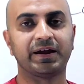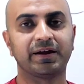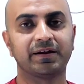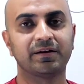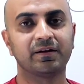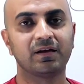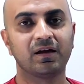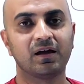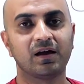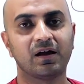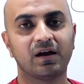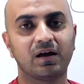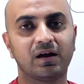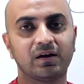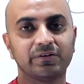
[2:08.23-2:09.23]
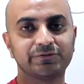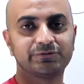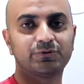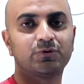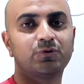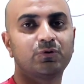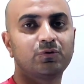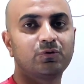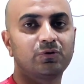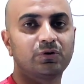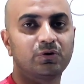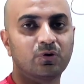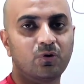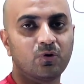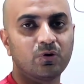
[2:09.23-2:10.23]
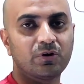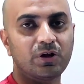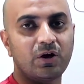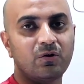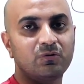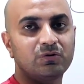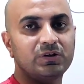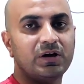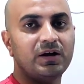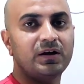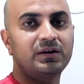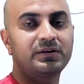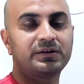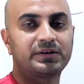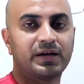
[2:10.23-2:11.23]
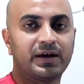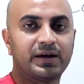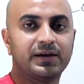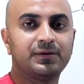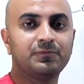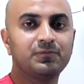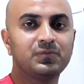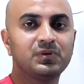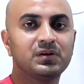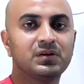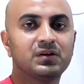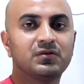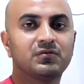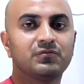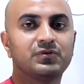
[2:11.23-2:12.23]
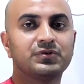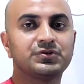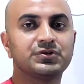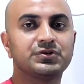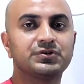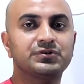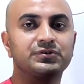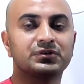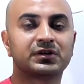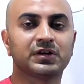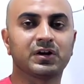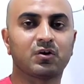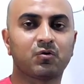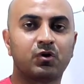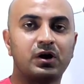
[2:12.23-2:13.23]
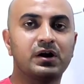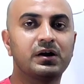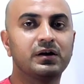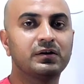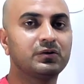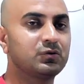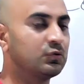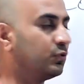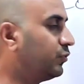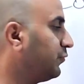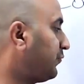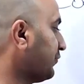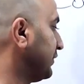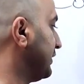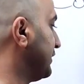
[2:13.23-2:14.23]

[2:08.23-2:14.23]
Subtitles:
and also note down the time which is required to